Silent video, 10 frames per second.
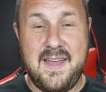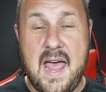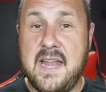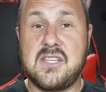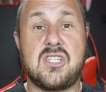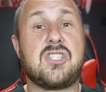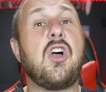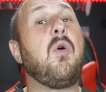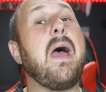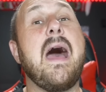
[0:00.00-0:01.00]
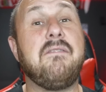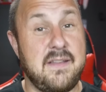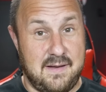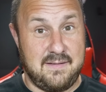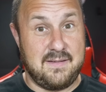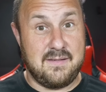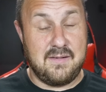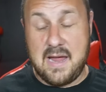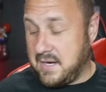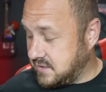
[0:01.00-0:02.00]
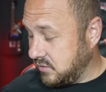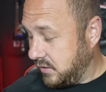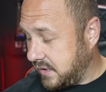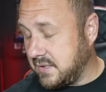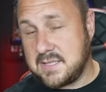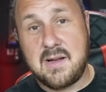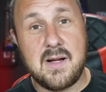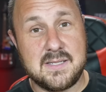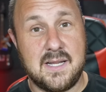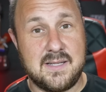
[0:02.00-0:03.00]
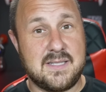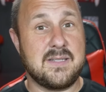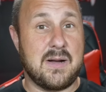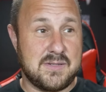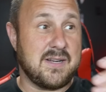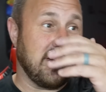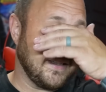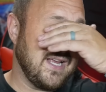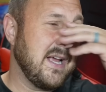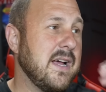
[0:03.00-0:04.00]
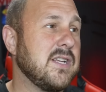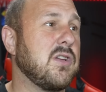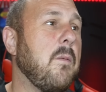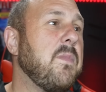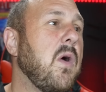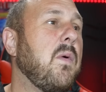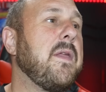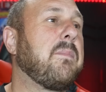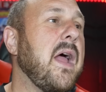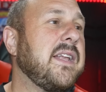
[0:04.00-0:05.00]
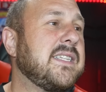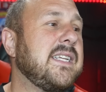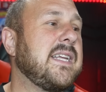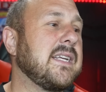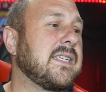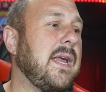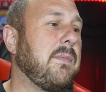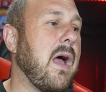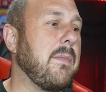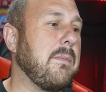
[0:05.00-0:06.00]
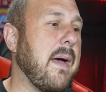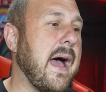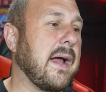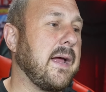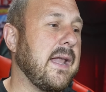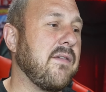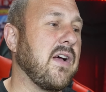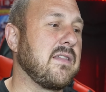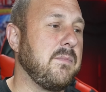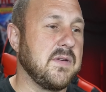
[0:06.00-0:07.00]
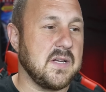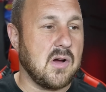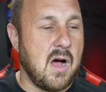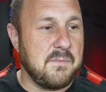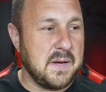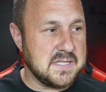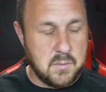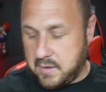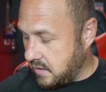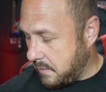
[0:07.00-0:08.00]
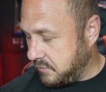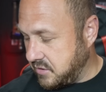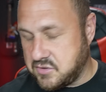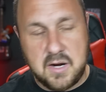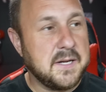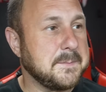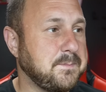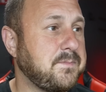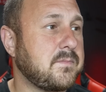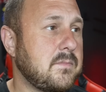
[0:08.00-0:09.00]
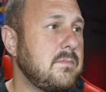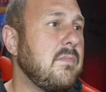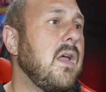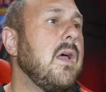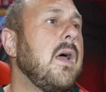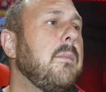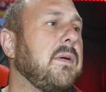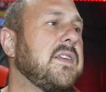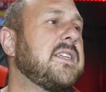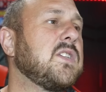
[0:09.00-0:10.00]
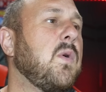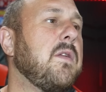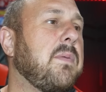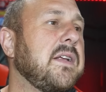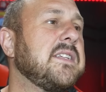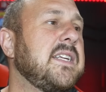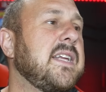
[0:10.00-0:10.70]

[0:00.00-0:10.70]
And it's so evident, okay? So look at this content. This is how it starts. So when the pregnancy tests keep coming back, and I've got the music off because I don't want a copyright strike, but this says when the pregnancy